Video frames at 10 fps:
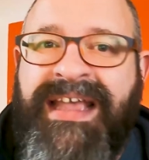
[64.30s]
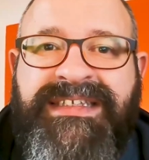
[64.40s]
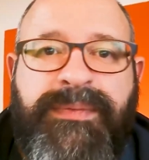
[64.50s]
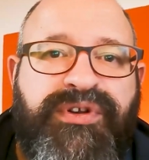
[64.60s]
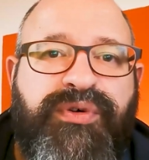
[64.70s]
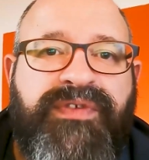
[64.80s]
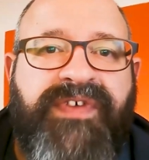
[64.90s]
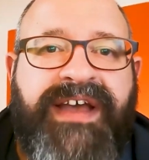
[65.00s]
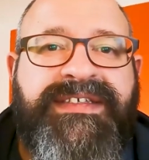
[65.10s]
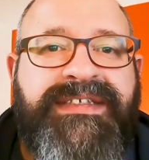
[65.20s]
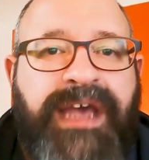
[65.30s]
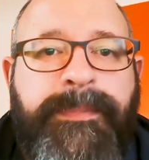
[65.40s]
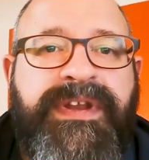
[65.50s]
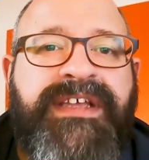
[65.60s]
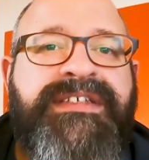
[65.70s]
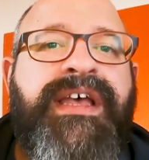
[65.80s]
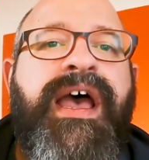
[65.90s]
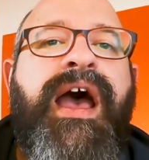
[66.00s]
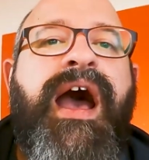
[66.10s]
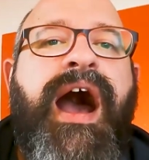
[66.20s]
as someone who advises companies,
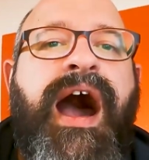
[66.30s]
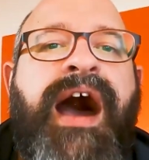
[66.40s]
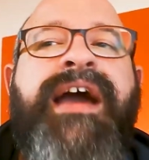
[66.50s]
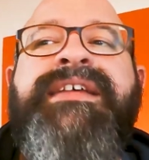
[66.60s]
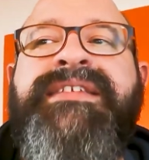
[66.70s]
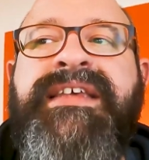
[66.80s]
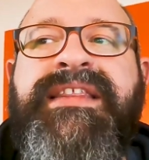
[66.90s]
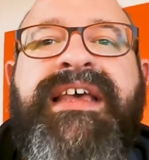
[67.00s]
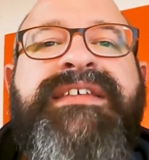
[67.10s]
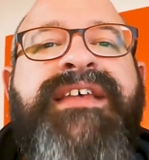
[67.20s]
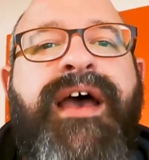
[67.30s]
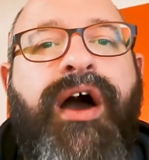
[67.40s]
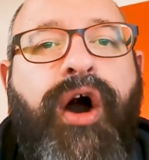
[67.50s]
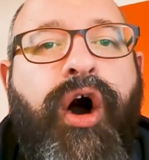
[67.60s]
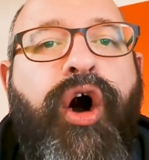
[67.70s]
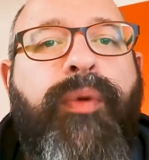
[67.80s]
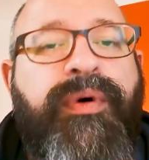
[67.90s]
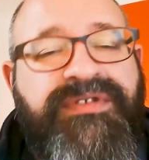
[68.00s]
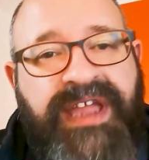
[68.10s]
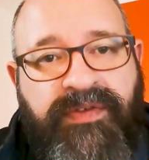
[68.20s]
I see this
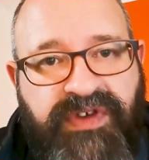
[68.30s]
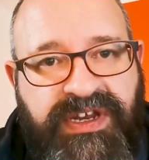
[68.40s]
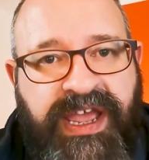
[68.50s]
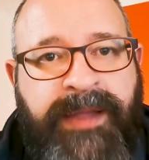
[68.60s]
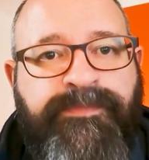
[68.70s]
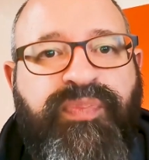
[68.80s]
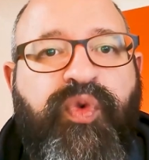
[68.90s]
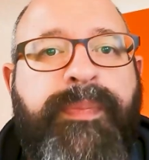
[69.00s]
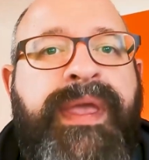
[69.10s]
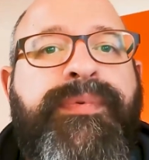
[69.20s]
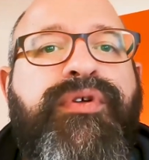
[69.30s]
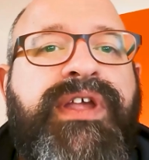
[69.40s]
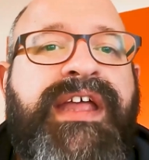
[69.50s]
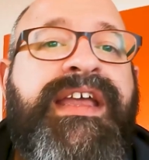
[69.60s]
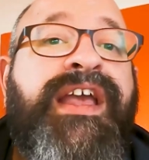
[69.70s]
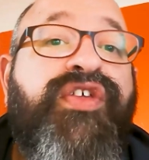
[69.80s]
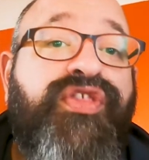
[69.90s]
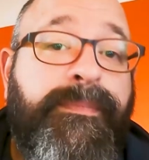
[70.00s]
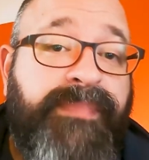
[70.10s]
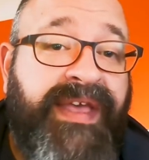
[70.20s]
almost every day where people are getting
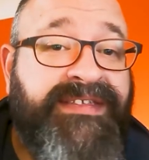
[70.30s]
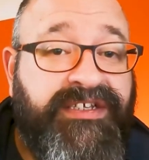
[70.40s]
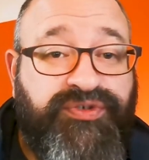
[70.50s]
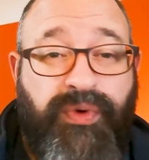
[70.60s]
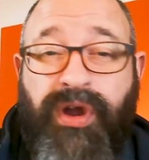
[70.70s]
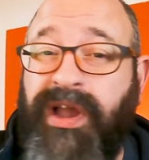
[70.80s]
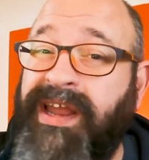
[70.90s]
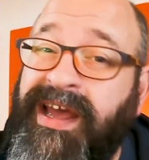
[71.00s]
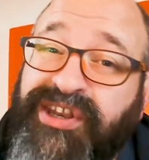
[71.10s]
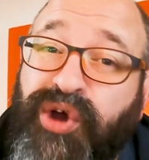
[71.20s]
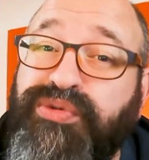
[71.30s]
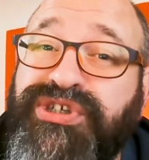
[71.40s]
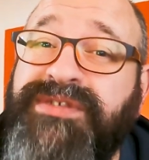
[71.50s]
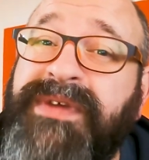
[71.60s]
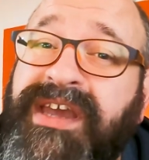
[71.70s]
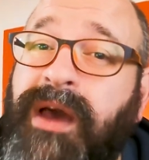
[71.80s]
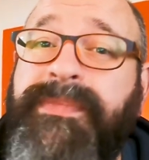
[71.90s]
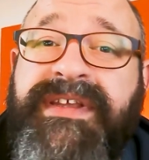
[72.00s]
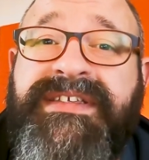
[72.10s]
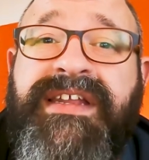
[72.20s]
the basics wrong. And I don't just mean
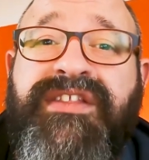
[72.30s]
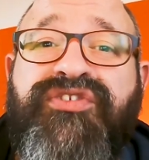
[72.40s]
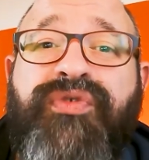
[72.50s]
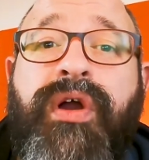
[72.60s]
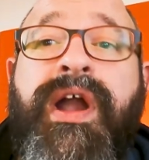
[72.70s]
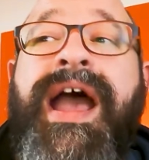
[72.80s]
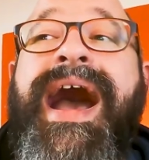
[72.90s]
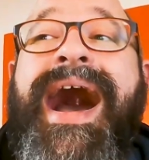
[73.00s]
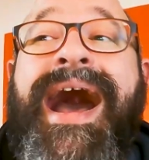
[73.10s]
companies getting this wrong.